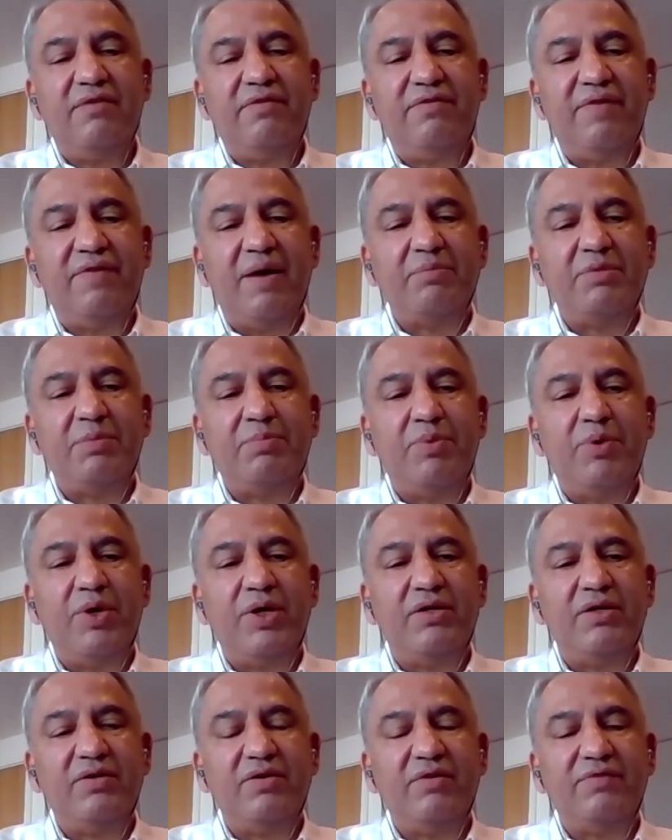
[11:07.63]
from the
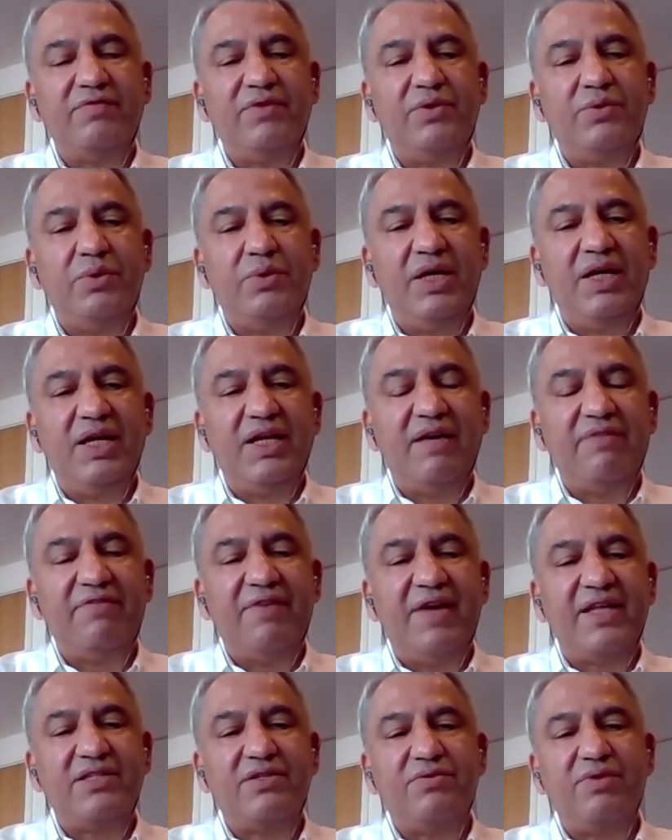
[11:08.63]
point of doing an
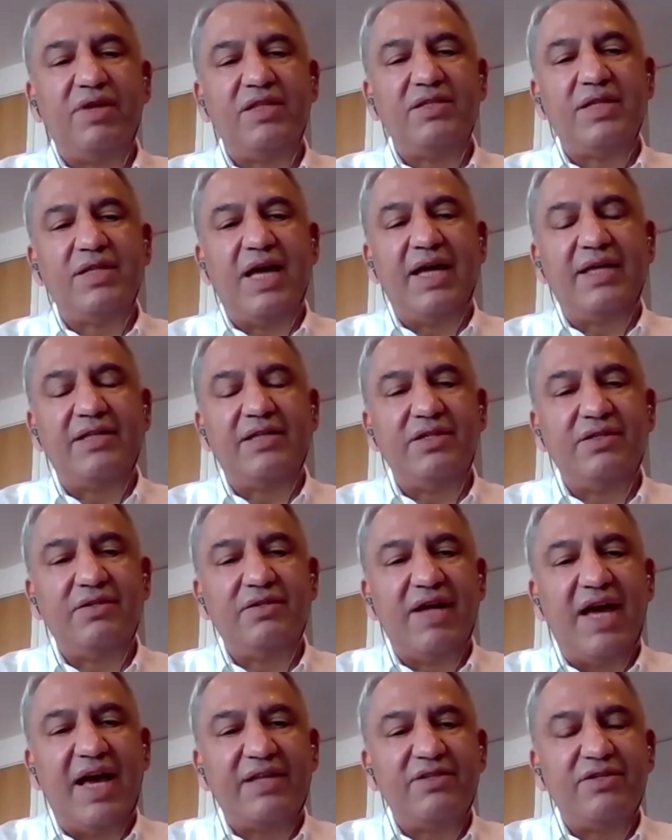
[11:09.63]
FX transaction
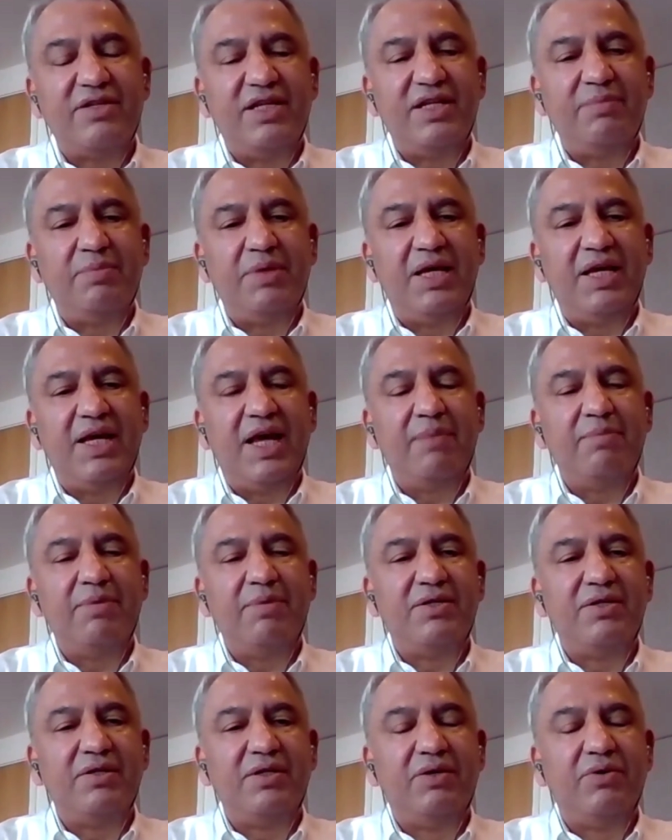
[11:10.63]
to actually being
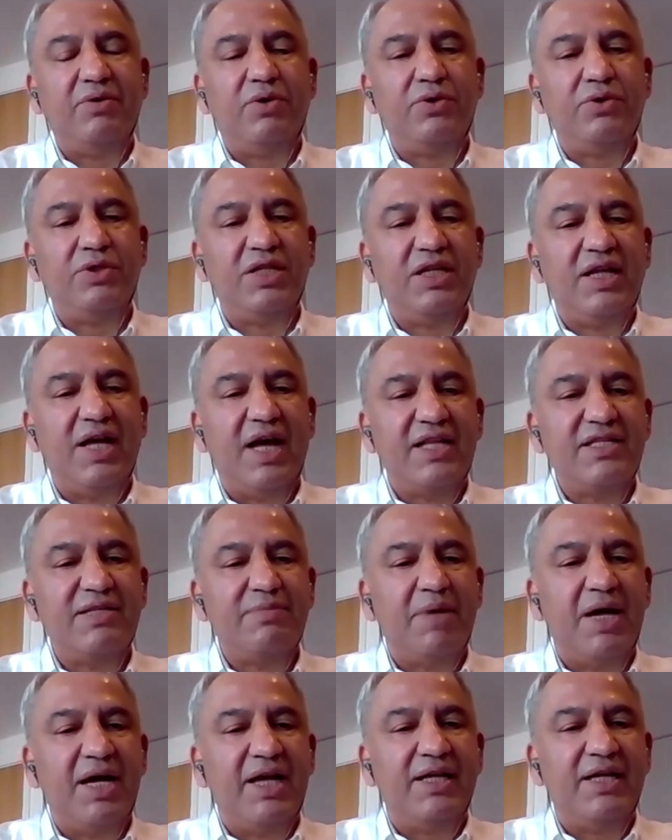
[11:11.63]
able to go to the
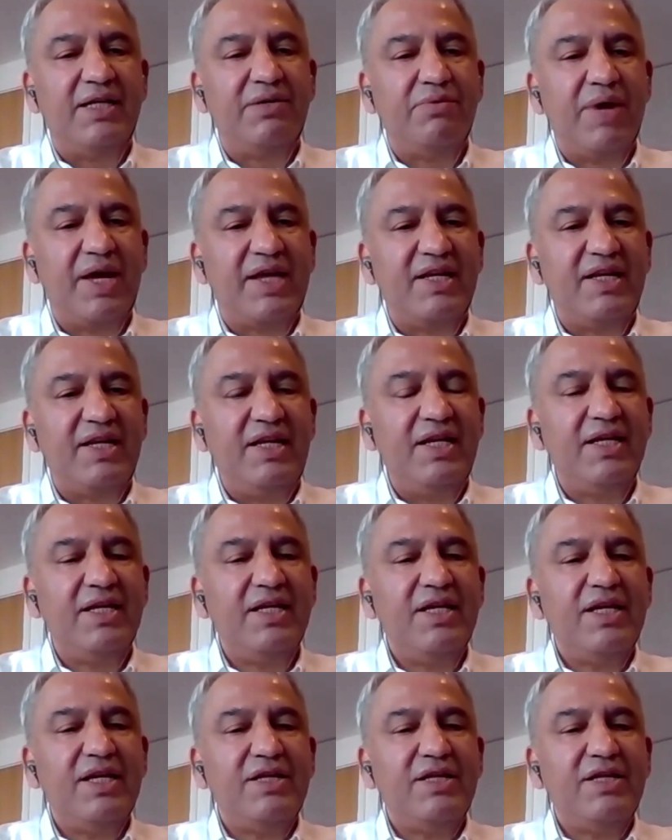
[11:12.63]
last mile directly,